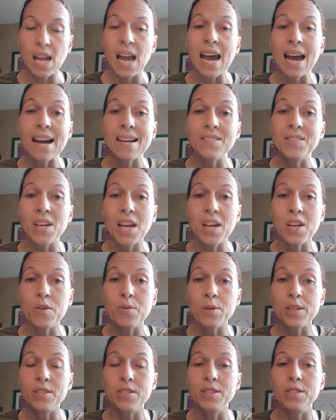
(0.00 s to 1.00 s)
As a
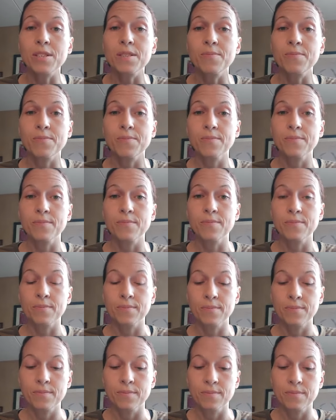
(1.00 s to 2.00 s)
Christian,
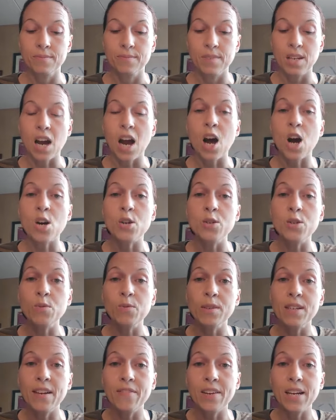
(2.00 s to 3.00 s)
are
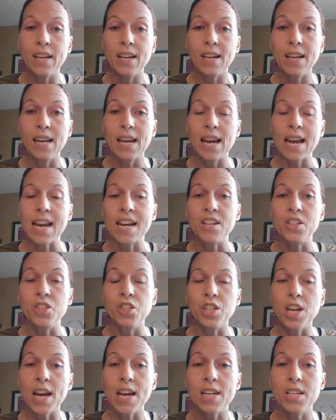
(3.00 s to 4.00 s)
you living a
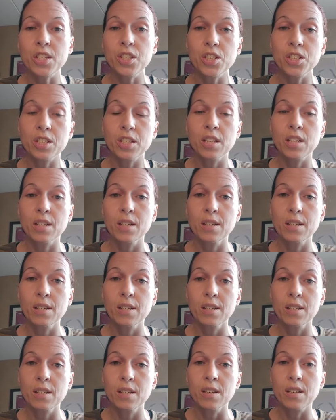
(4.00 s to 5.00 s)
changed,
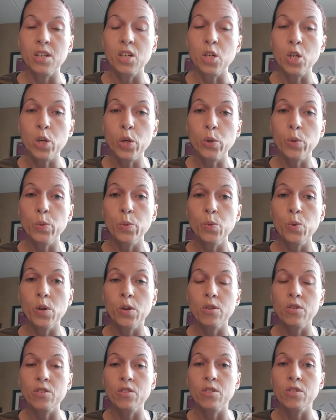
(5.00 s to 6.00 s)

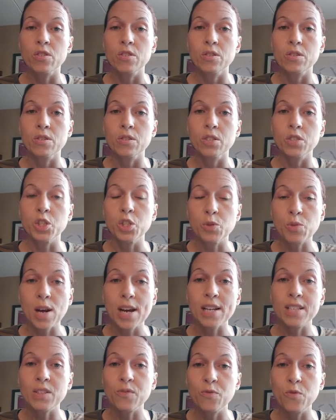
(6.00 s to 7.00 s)
new,
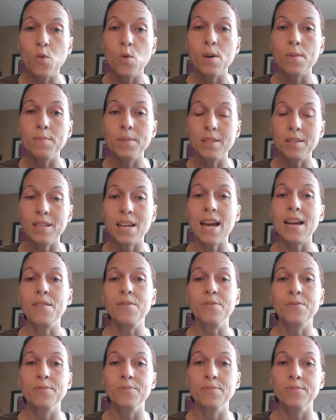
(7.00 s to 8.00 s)
transformed
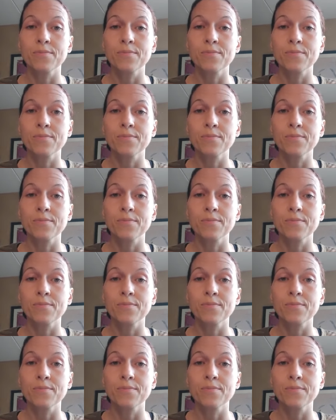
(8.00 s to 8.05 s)
life?